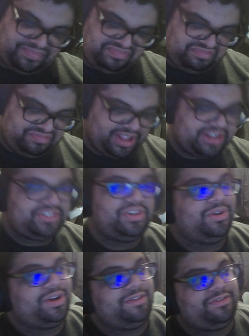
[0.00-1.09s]
That's no
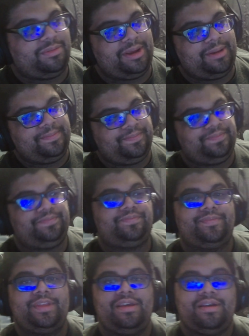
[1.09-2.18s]
good for me.
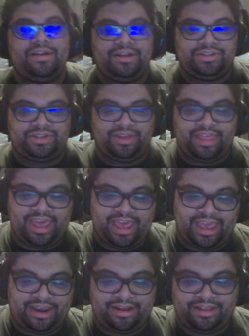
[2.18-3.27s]
So
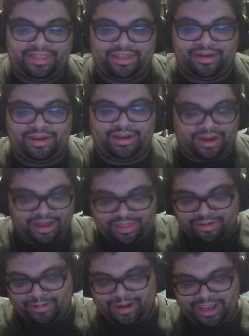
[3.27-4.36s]
then the
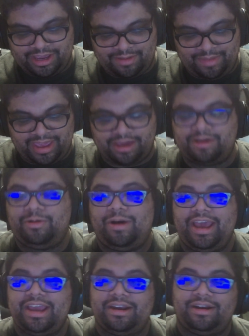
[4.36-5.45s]
other way you can make it
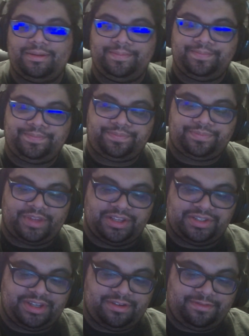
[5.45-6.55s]
quieter
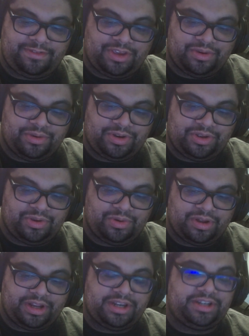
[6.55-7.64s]
is if you
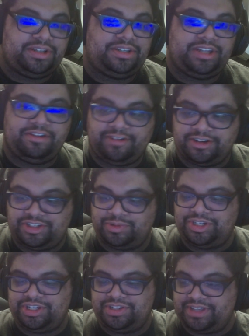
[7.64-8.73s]
do different
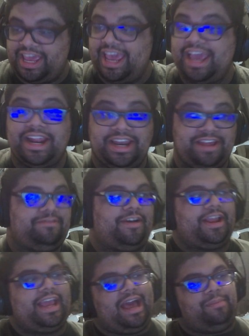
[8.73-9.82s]
switches and a
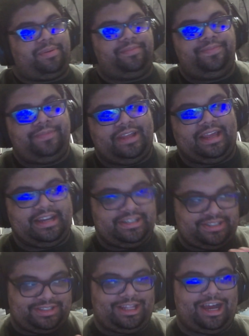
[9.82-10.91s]
different cap. And this
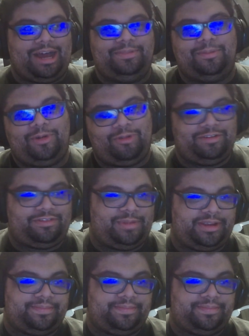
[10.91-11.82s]
is the optimal one for me.